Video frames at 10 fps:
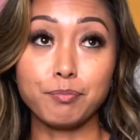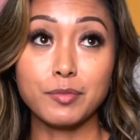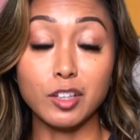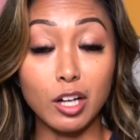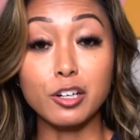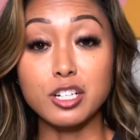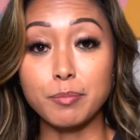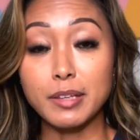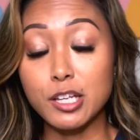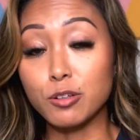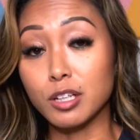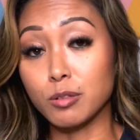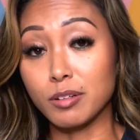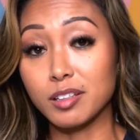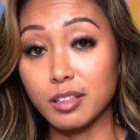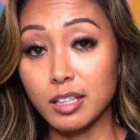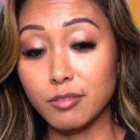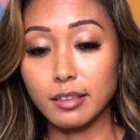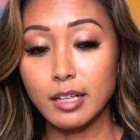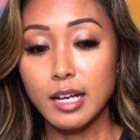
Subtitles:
scholarship that you can receive.